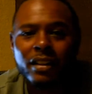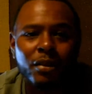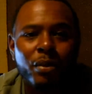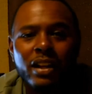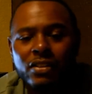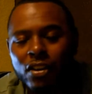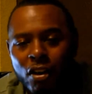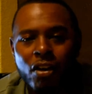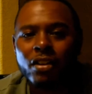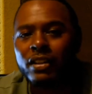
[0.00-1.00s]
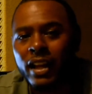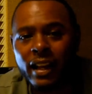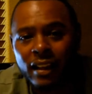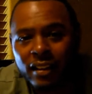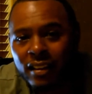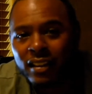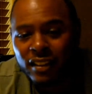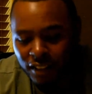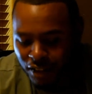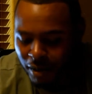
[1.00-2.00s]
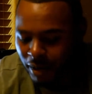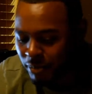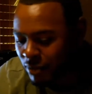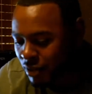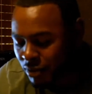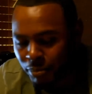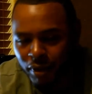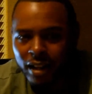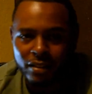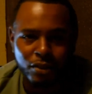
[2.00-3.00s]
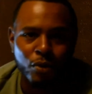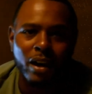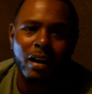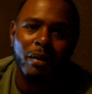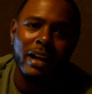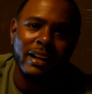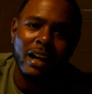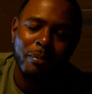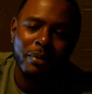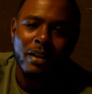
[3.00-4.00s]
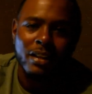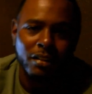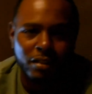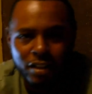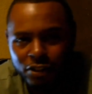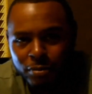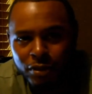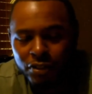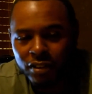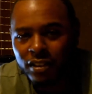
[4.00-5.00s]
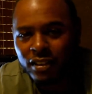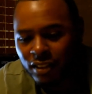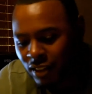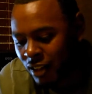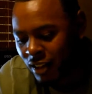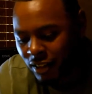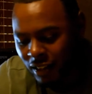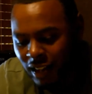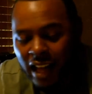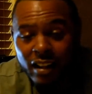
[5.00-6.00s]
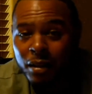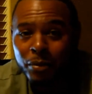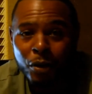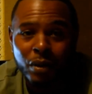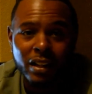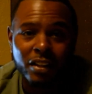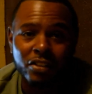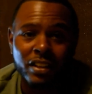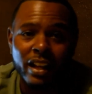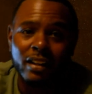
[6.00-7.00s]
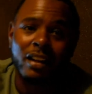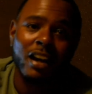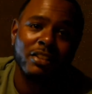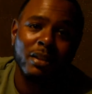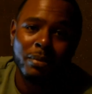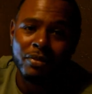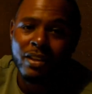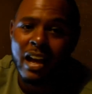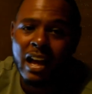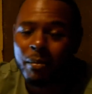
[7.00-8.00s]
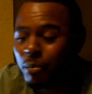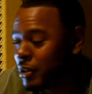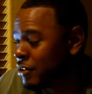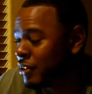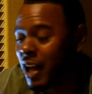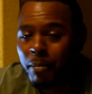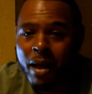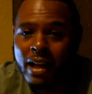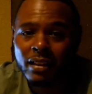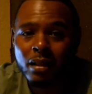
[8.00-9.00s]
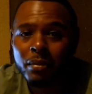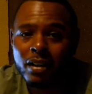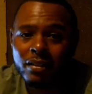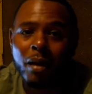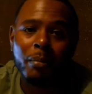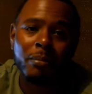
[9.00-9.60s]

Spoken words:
It rings all day. You know, I'm surprised it's quiet right now. You know, customers, a lot of them don't really understand the concept of time, which is not a bad thing because